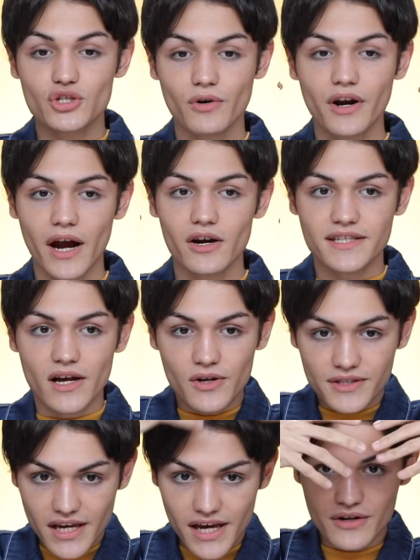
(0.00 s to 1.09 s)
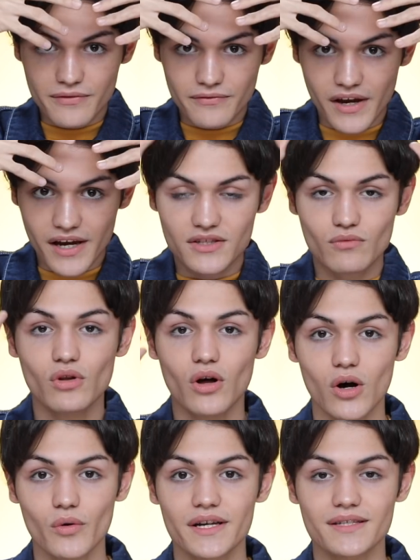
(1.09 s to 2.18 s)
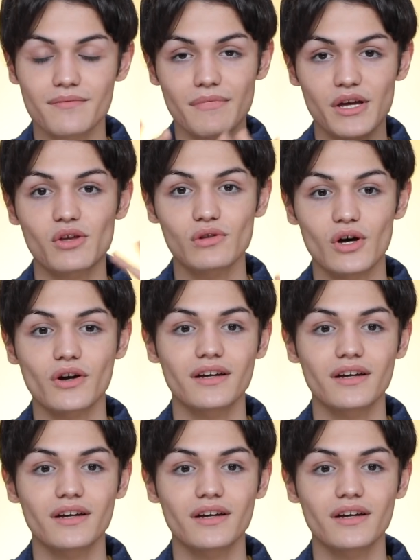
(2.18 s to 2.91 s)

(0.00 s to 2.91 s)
shorter hairstyles in your face will always make you look